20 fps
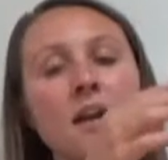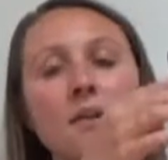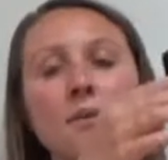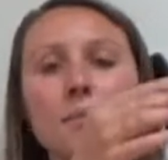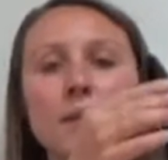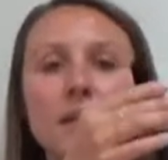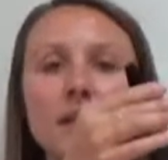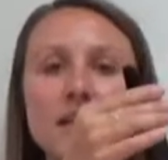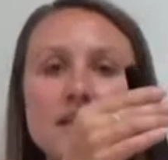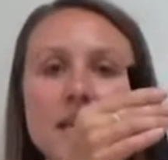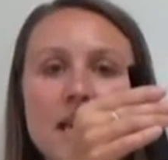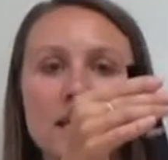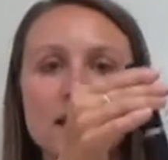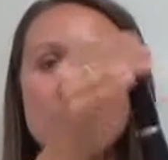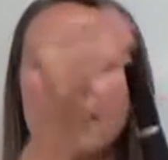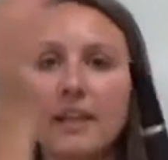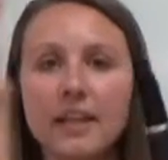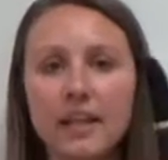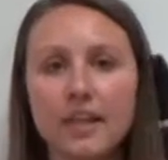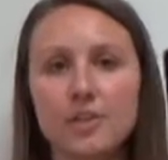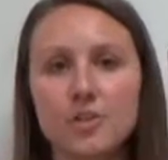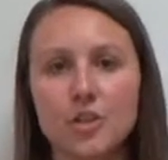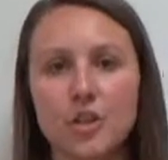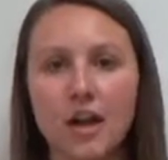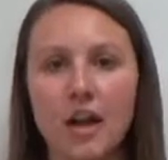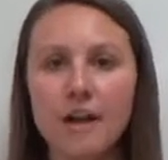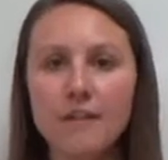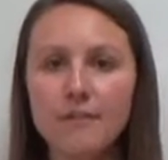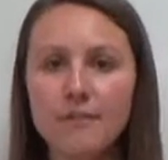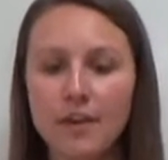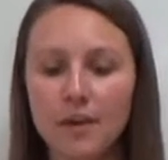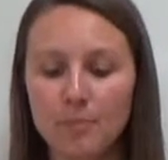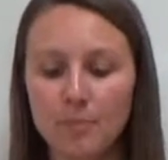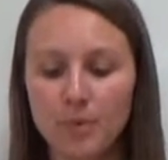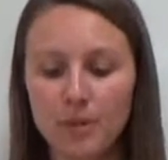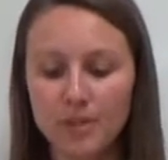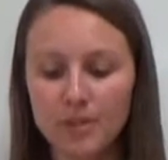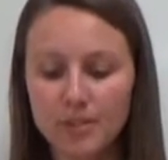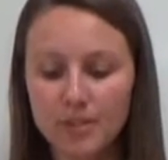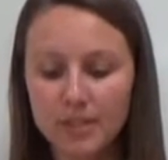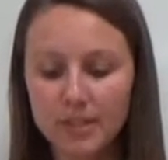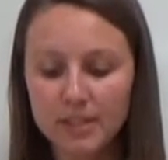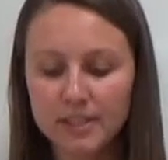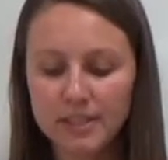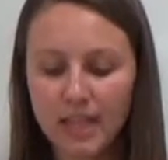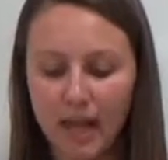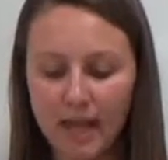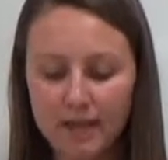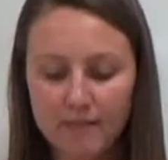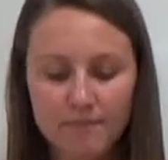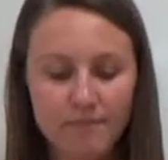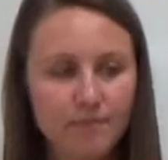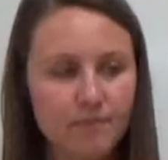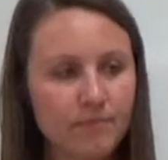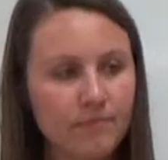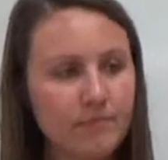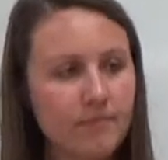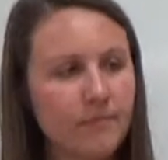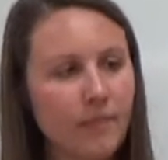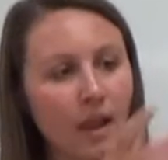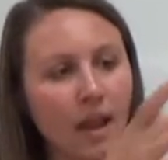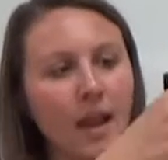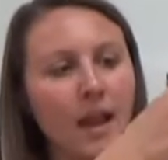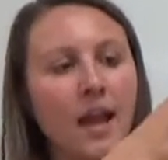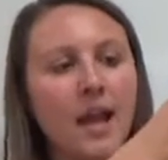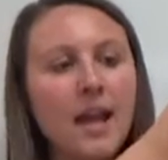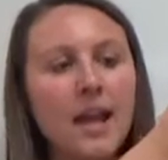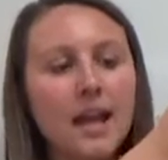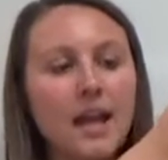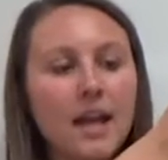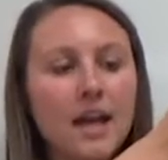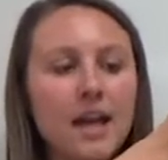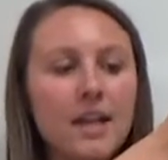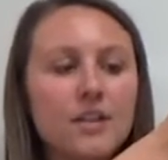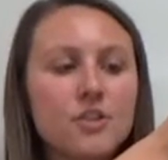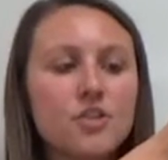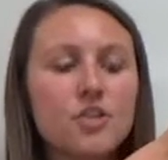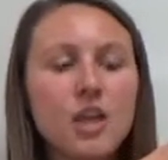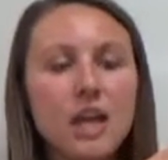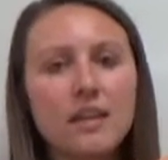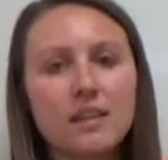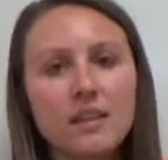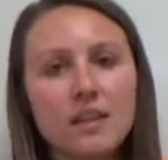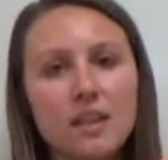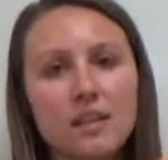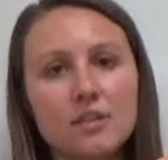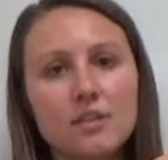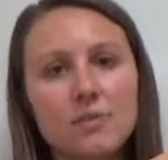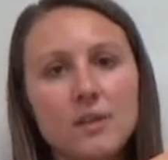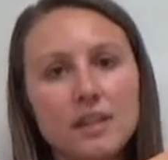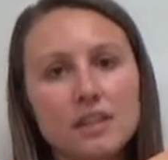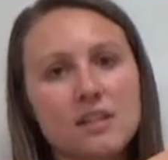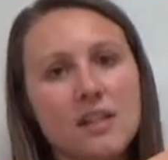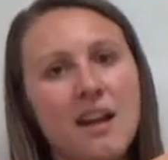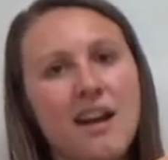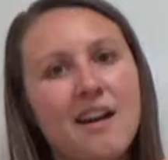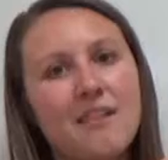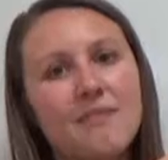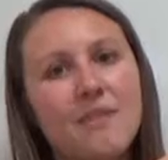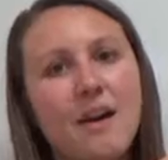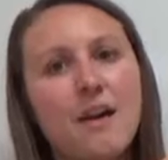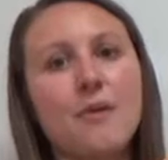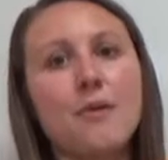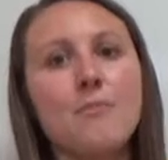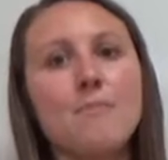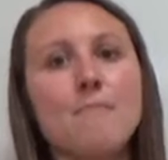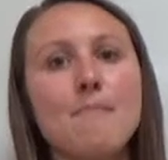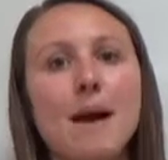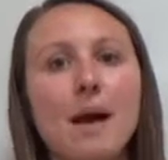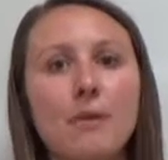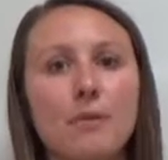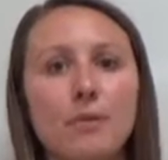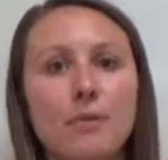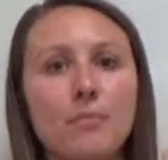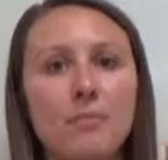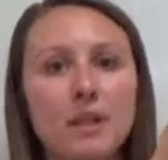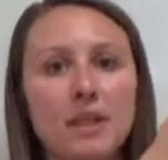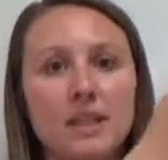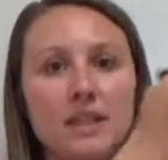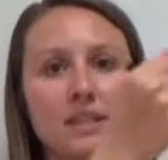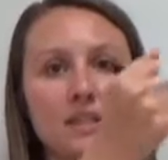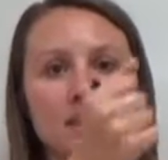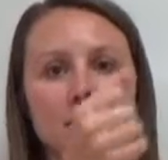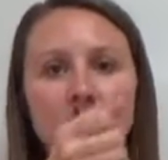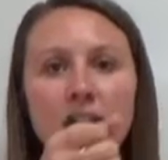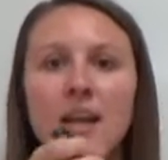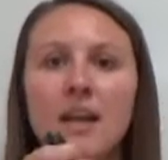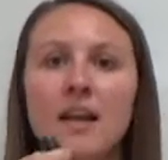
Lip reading: we can take the ligature off and put it to the side and gently twist off our mouthpiece.